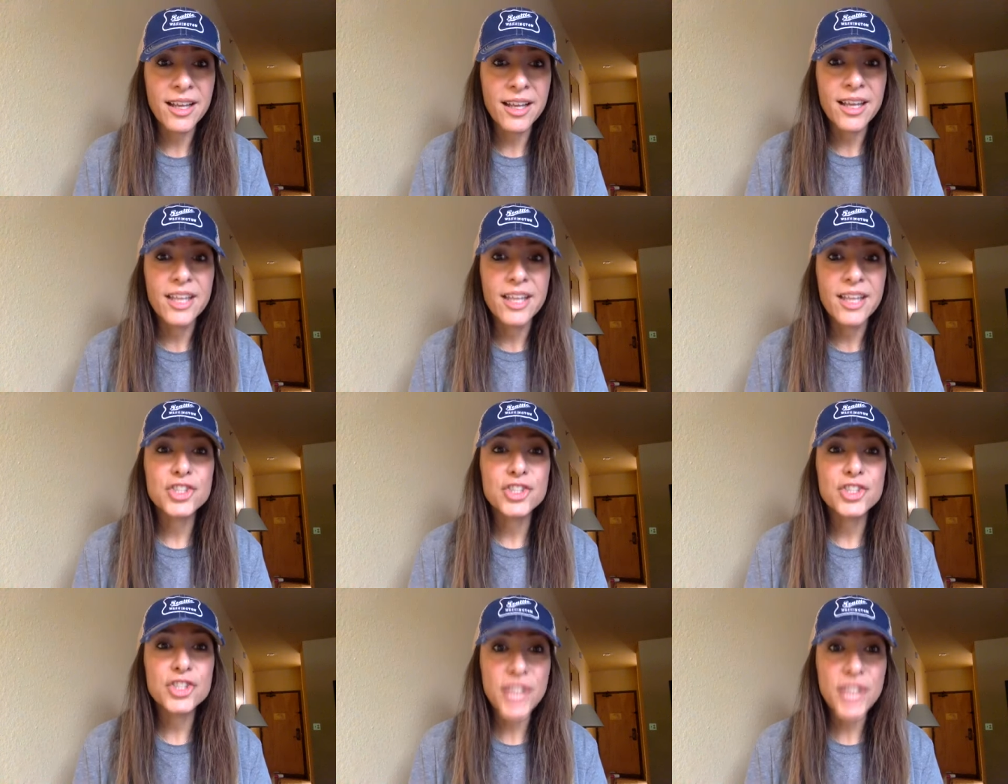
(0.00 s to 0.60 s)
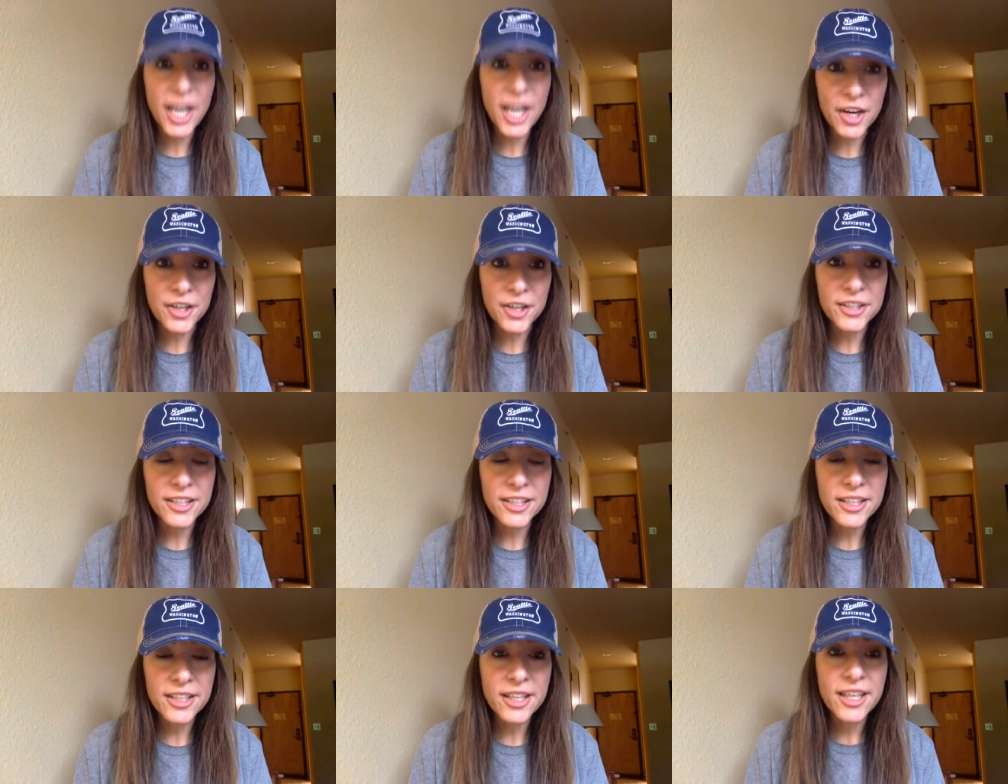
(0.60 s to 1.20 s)

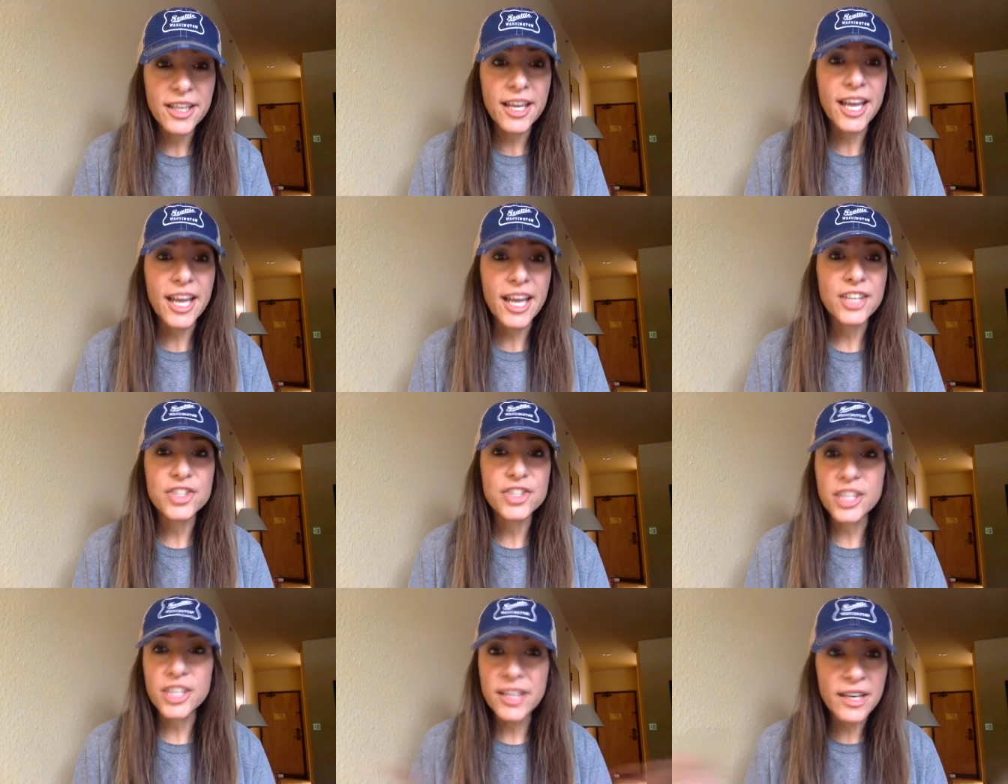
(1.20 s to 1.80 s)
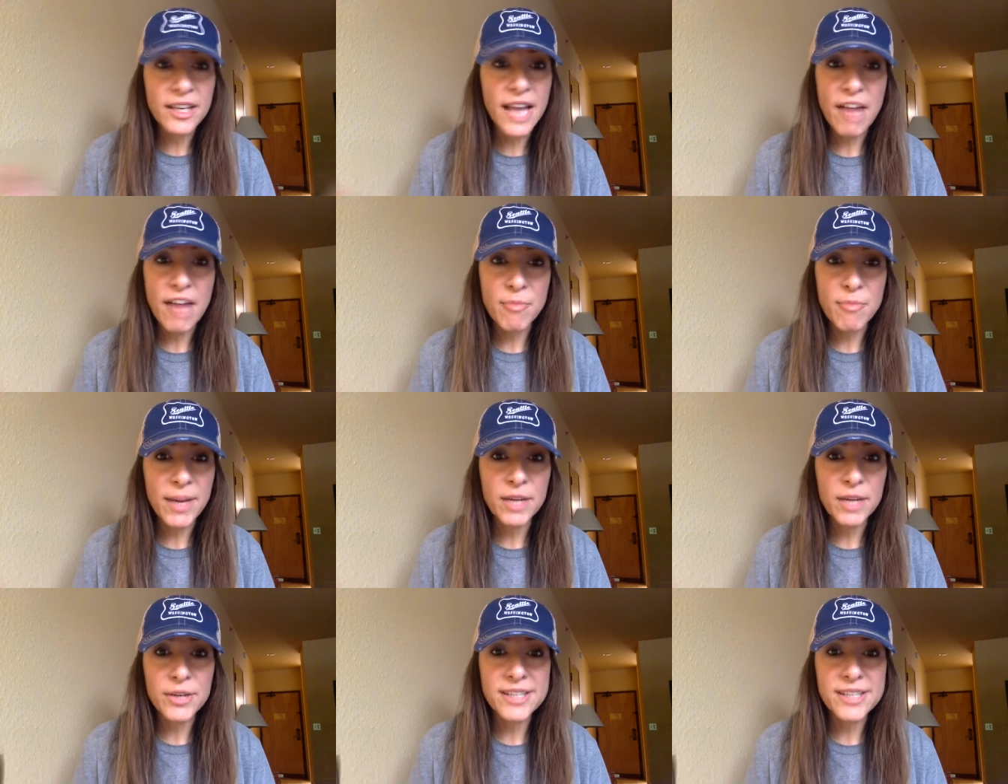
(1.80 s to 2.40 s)
shared and she didn't have
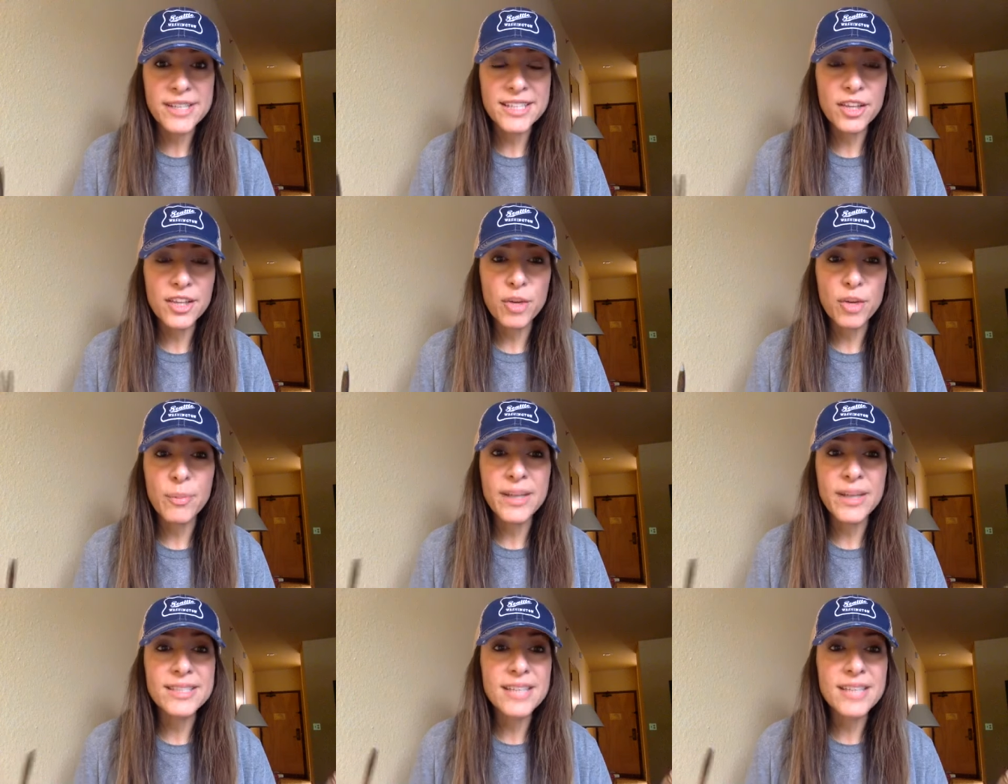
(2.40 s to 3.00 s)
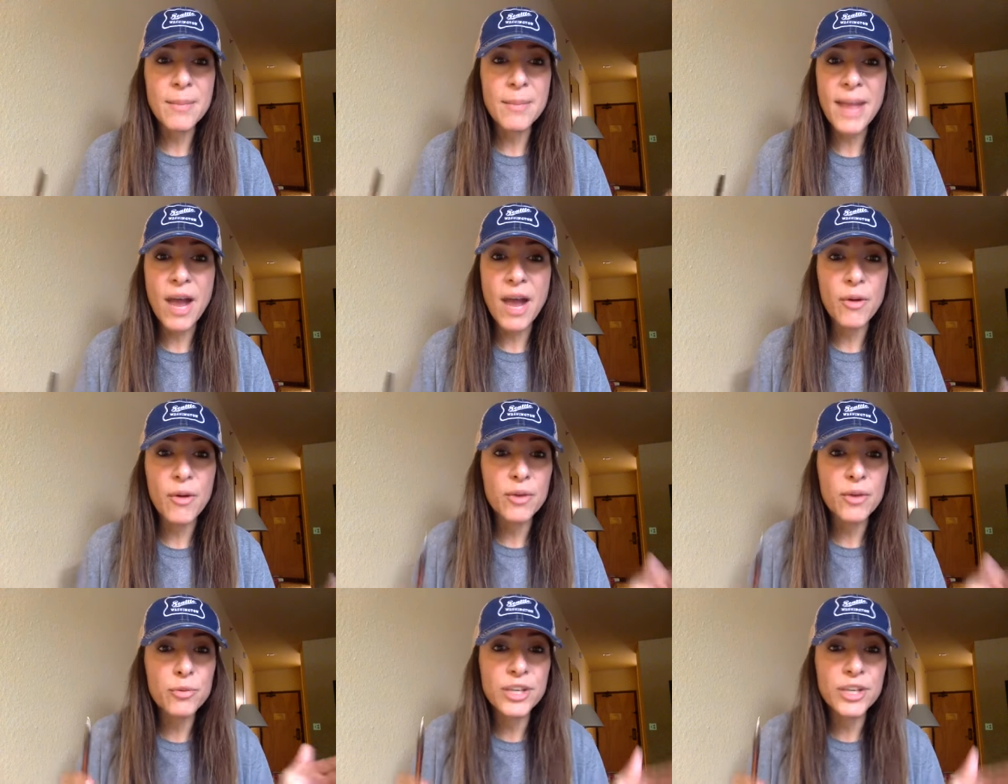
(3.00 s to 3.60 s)
migraines either, but
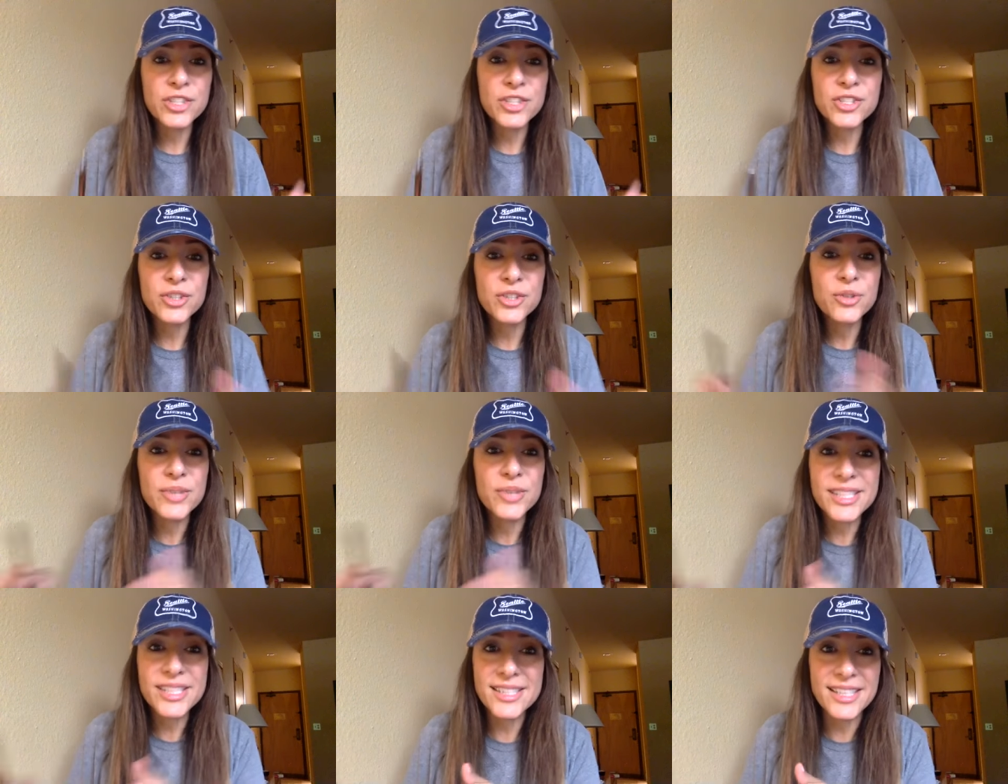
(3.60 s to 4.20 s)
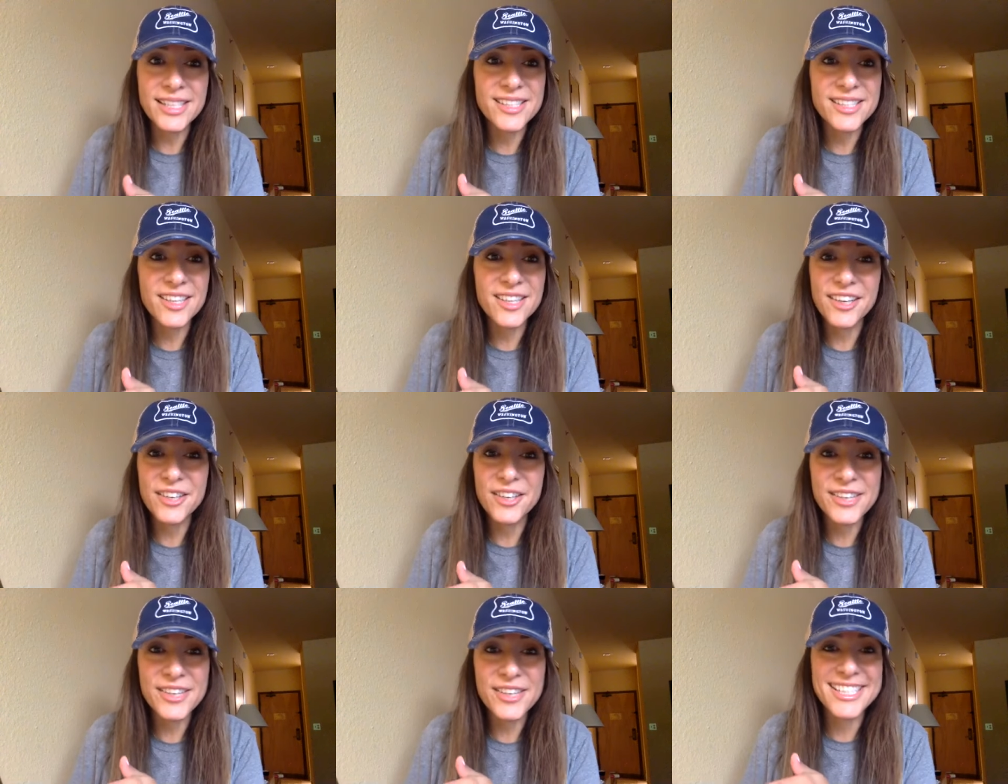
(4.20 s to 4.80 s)
somehow it reached to Christy.
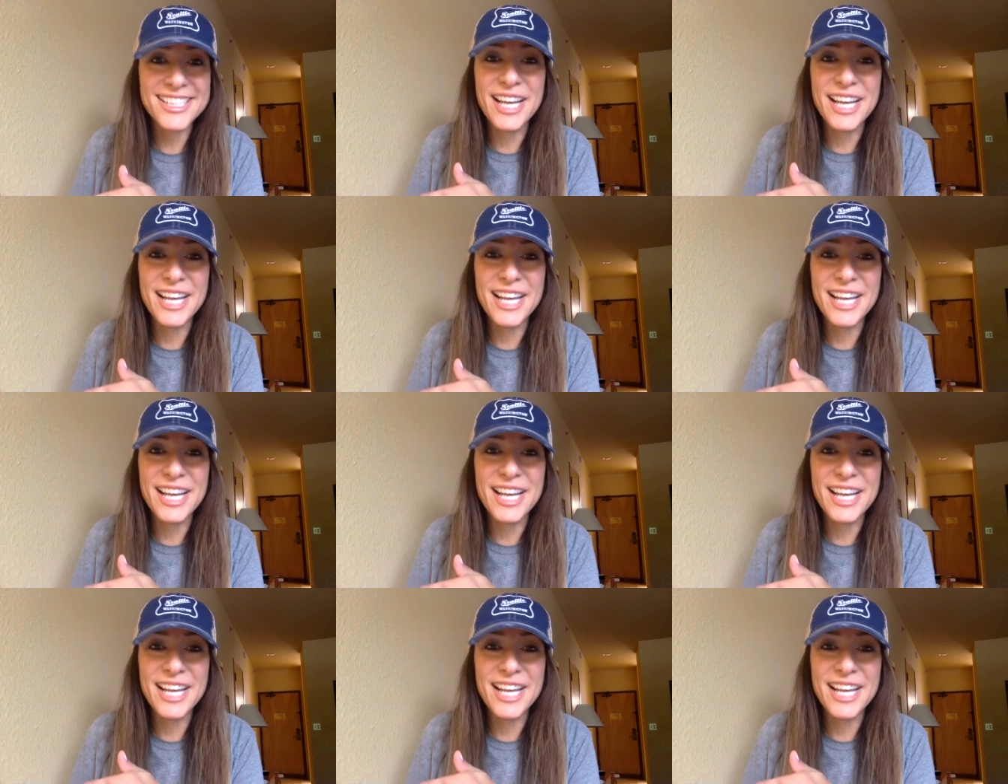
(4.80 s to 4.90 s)
Sorry, Christy,